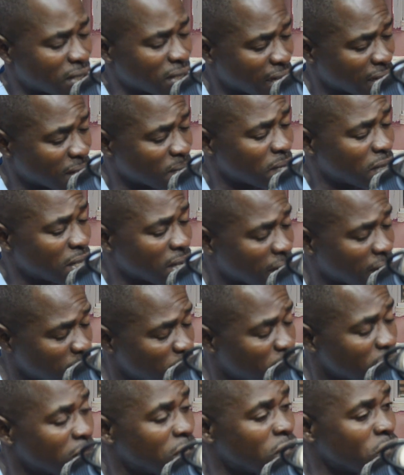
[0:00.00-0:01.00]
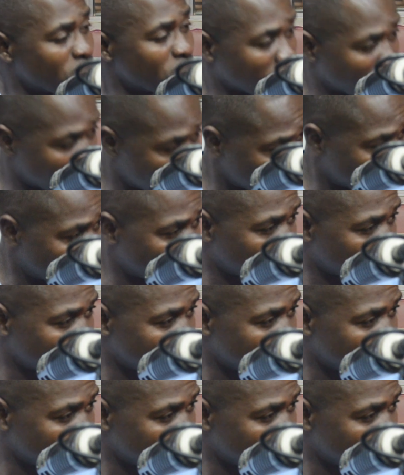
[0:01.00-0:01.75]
that may happen in your life.